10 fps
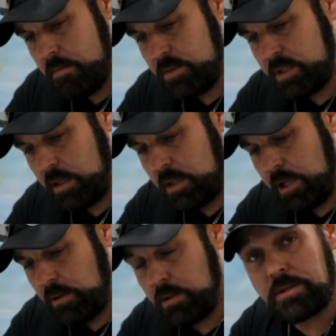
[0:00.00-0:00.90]
Just gonna
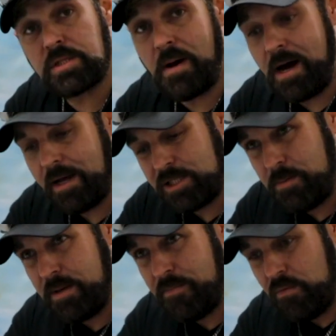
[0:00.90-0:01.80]
clear a little spot so
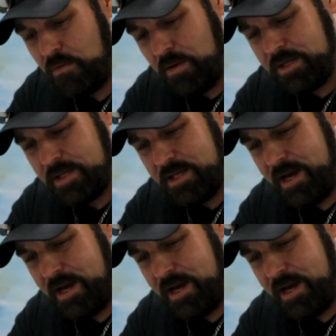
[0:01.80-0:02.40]
we can move on to the